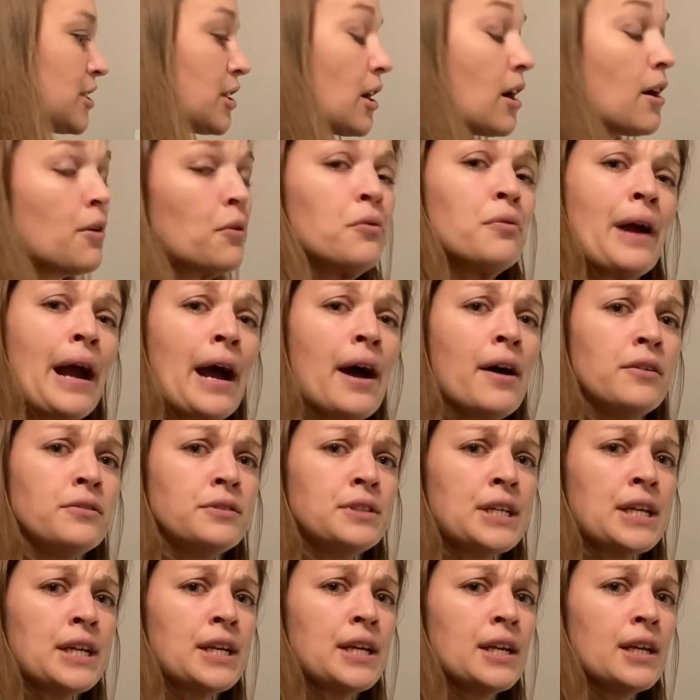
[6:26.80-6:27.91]
start
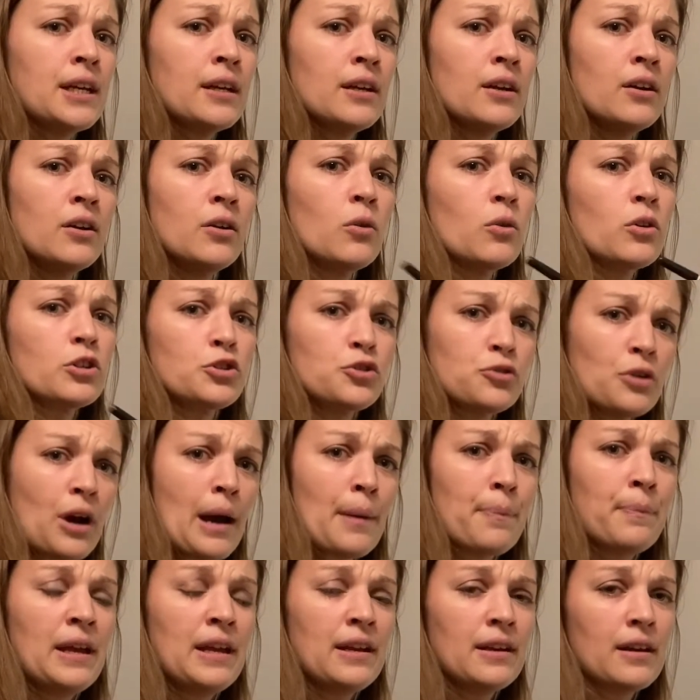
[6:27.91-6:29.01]
rounding or
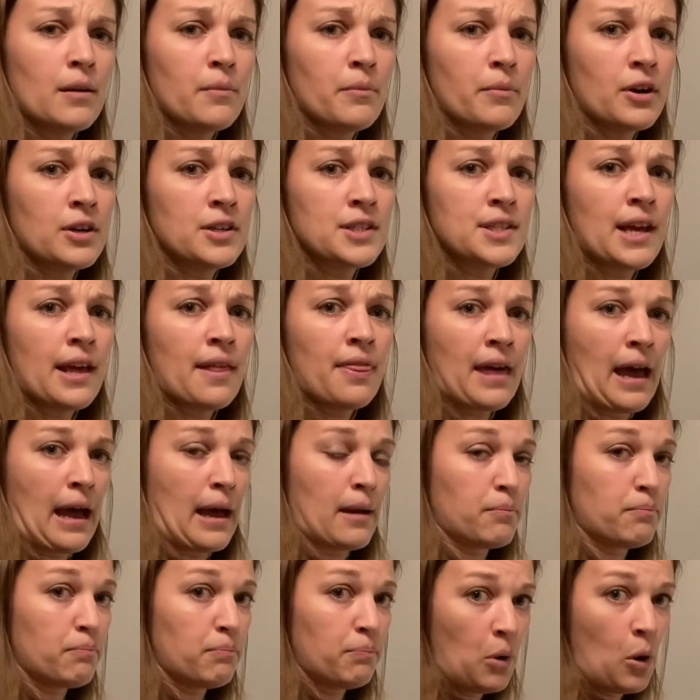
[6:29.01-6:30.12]
dropping numbers at
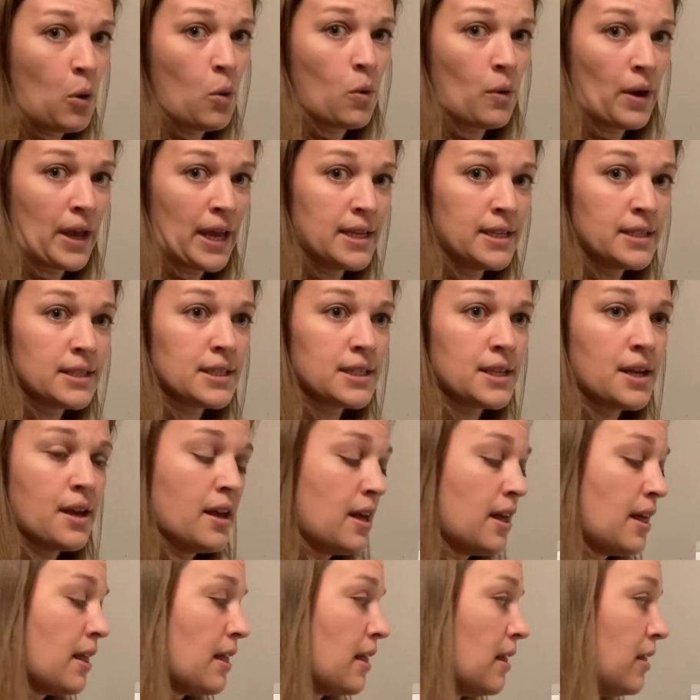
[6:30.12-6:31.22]
that point,
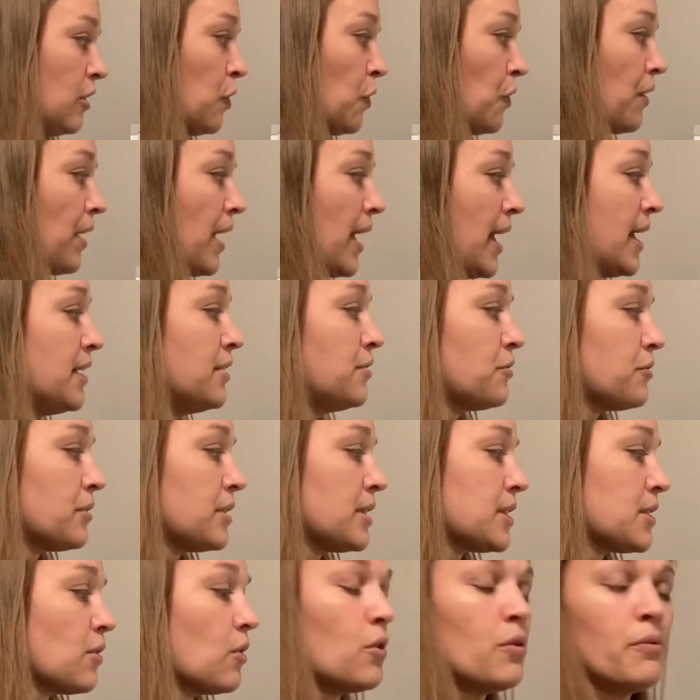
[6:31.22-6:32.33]
your end
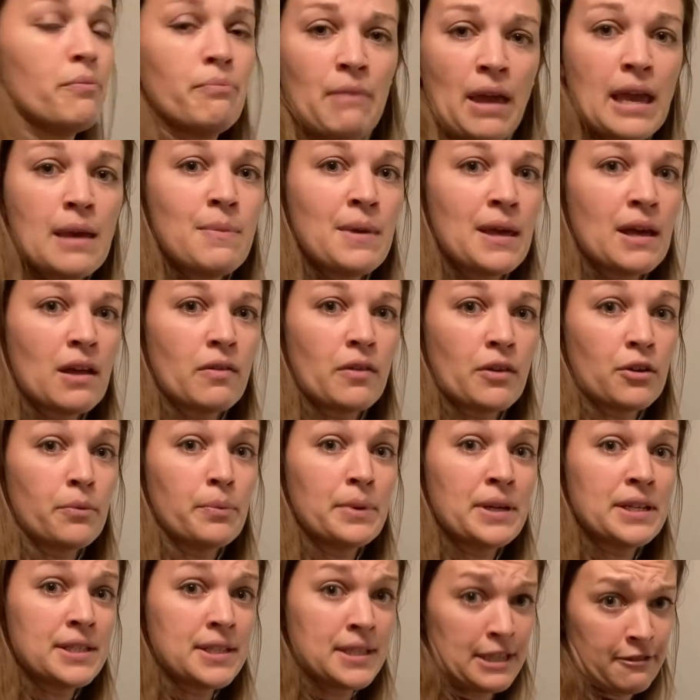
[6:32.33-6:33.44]
result may be a little
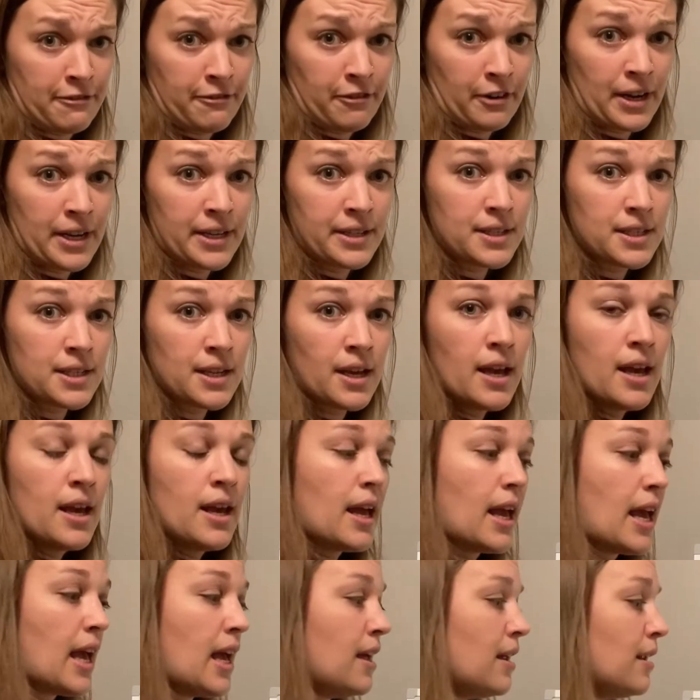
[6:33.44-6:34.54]
bit different.
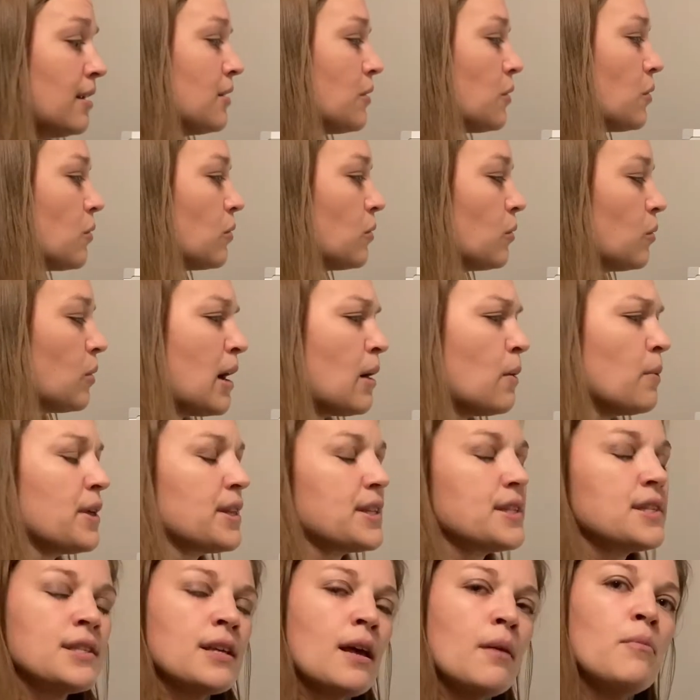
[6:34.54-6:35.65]
And while
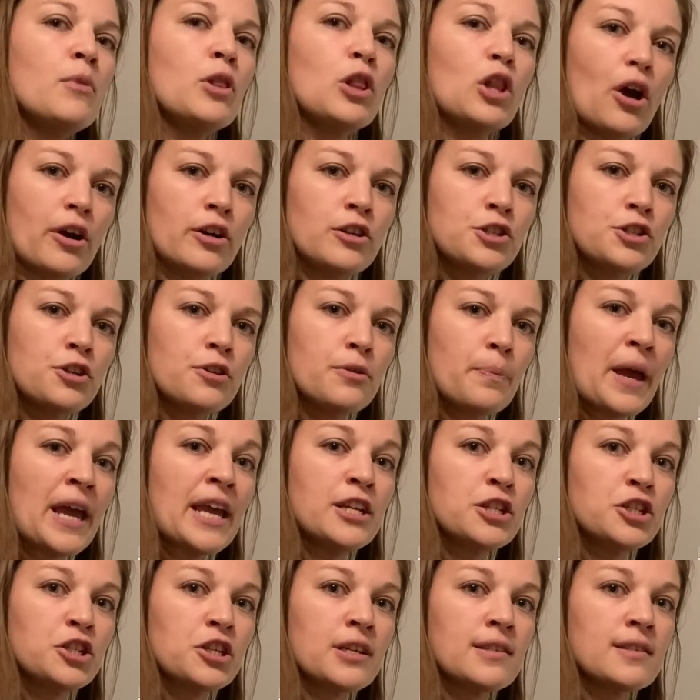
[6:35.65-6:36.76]
with some larger
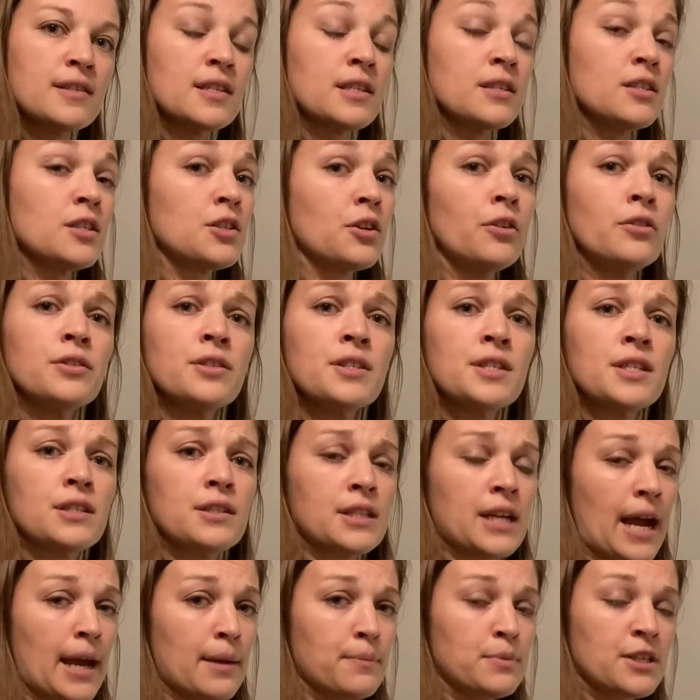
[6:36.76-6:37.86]
patients and certain
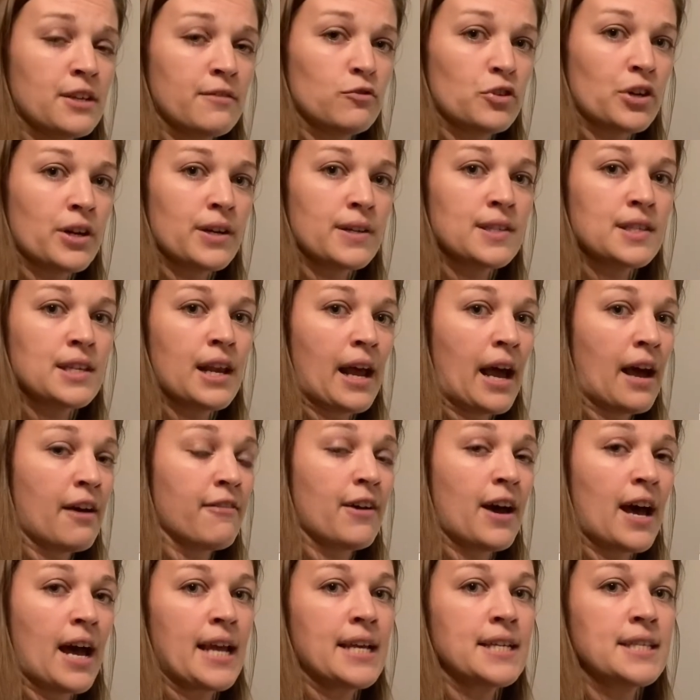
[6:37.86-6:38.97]
types of drugs that
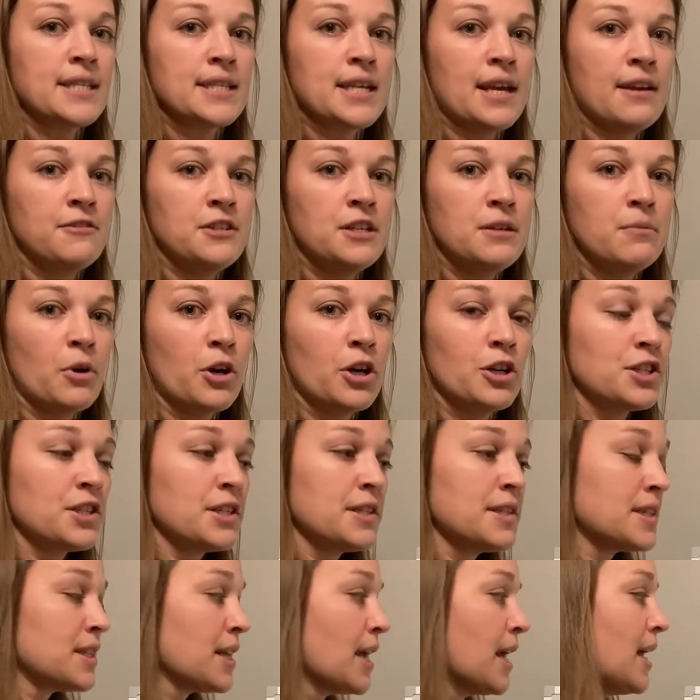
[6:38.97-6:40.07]
have high safety
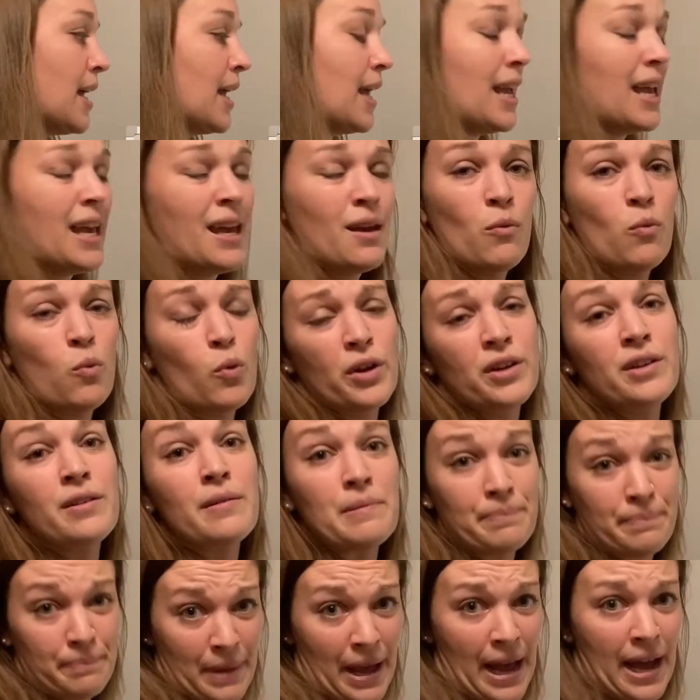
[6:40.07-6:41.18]
margins, it
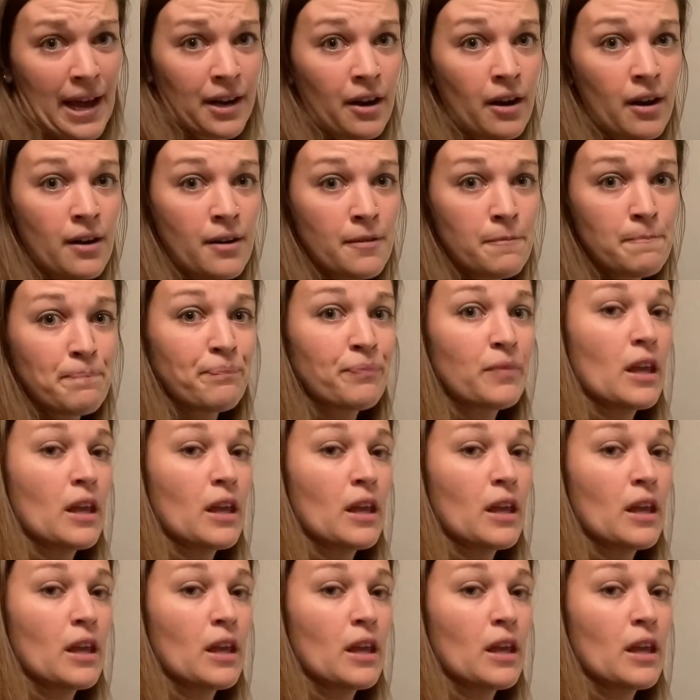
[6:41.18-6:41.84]
wouldn't matter.